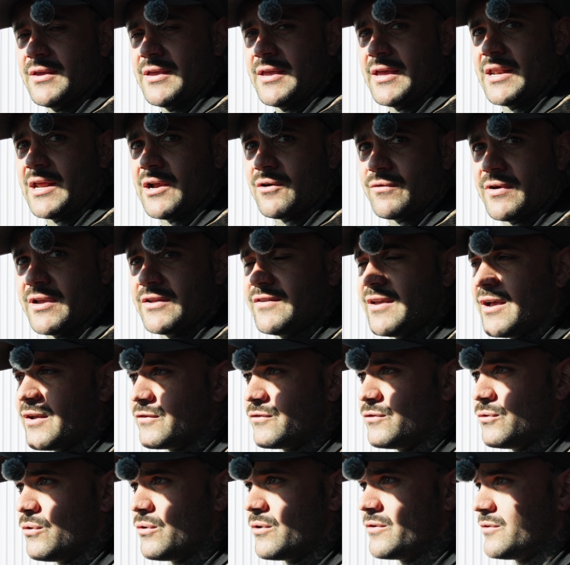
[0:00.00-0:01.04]
at our retail
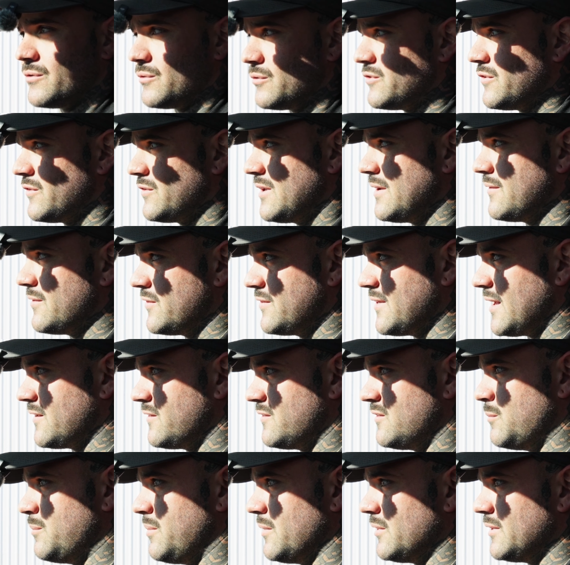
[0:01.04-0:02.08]
store, because it will just give us that
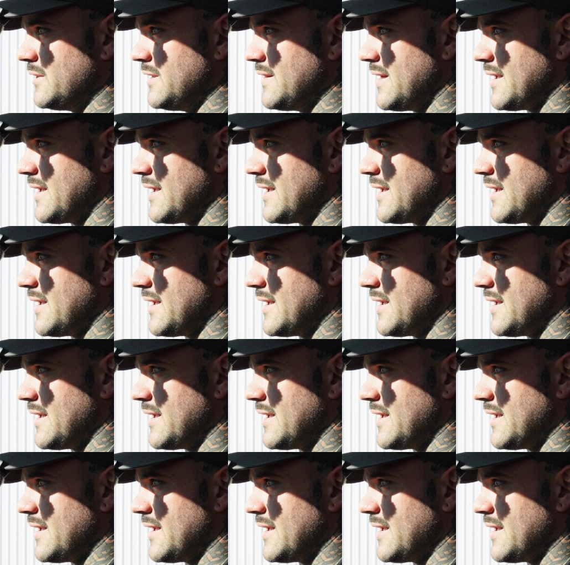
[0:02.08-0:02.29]
stability,